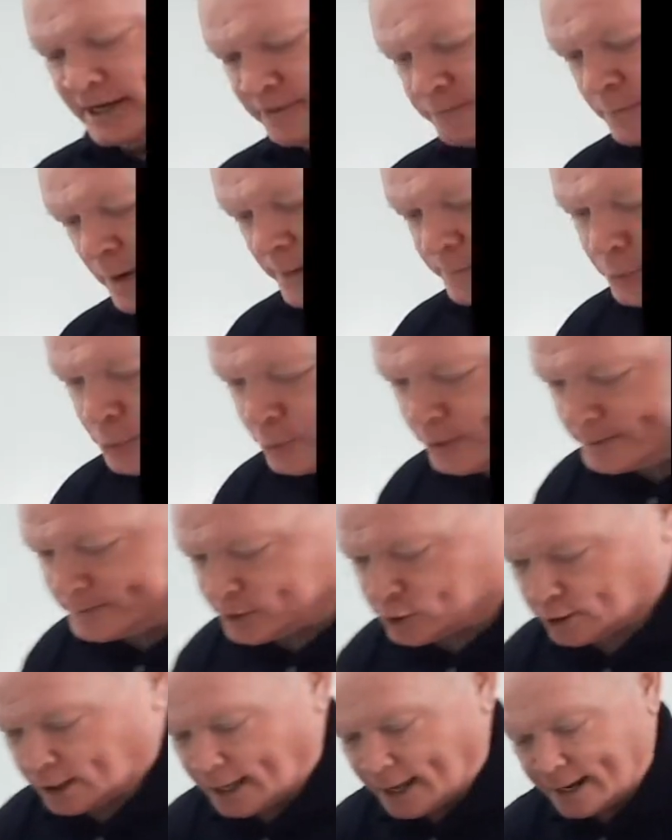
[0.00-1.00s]
If my
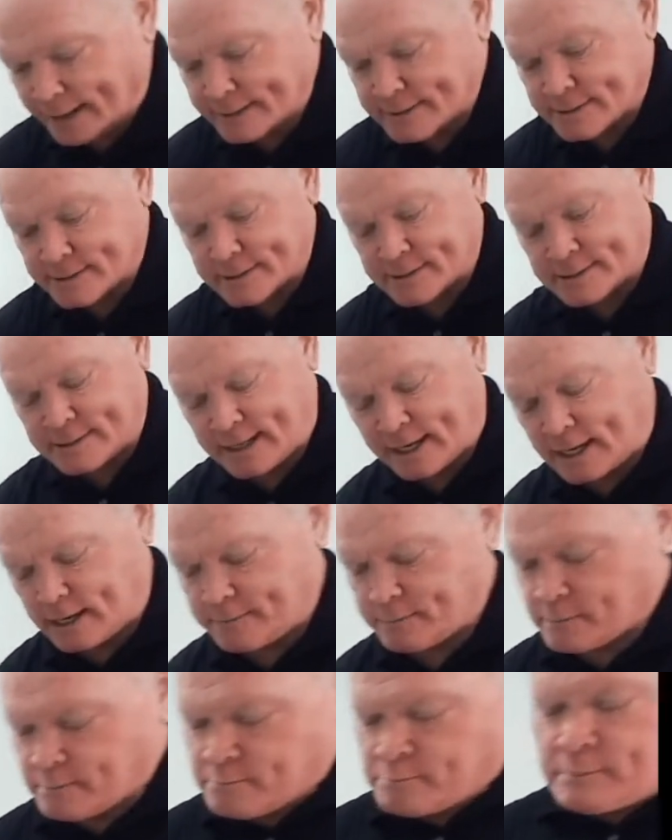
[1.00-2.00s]
perimeter line is the
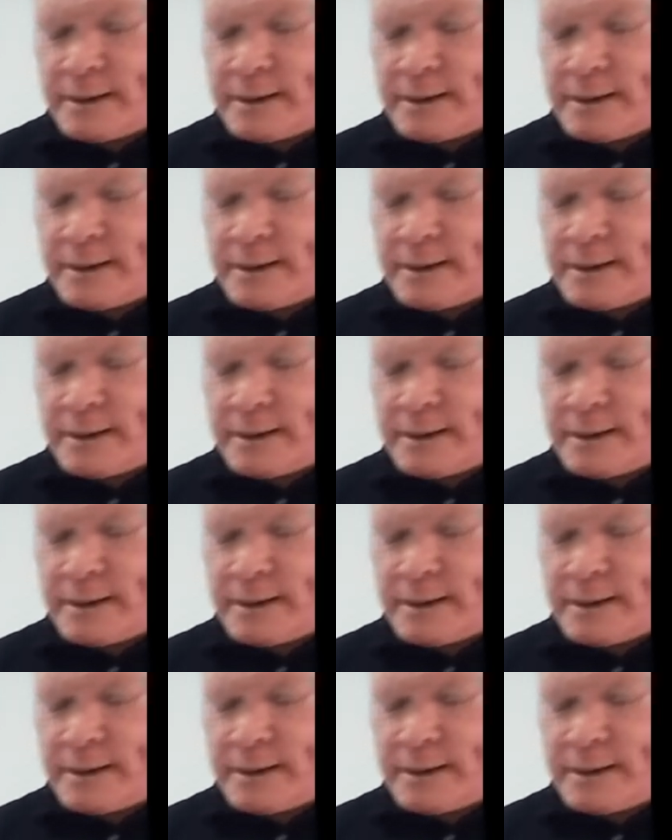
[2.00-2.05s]
same,